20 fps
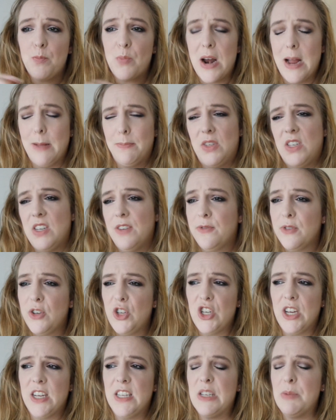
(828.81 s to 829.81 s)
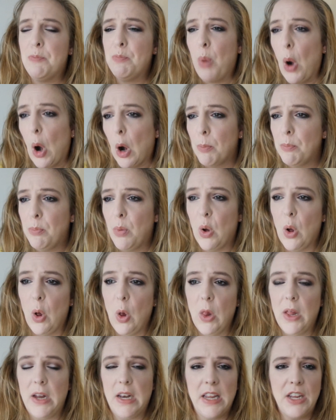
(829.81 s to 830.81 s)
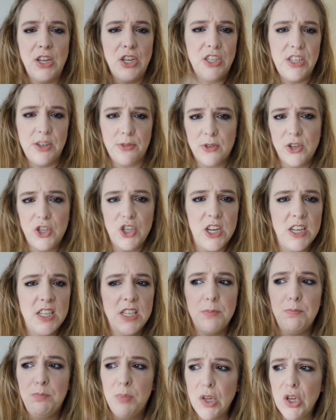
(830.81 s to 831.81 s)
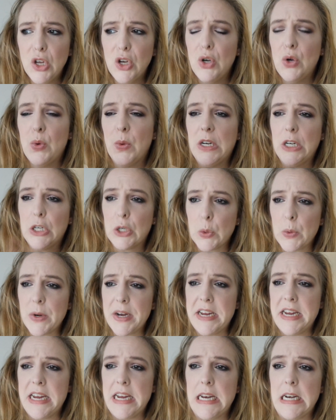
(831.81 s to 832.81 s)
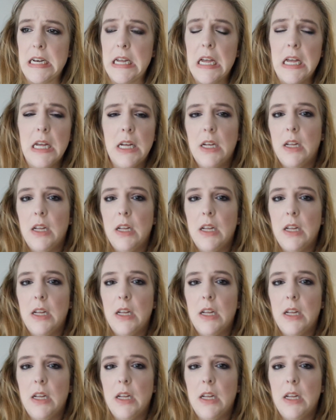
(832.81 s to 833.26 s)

perhaps different shades of purple, and different shades of blue and green.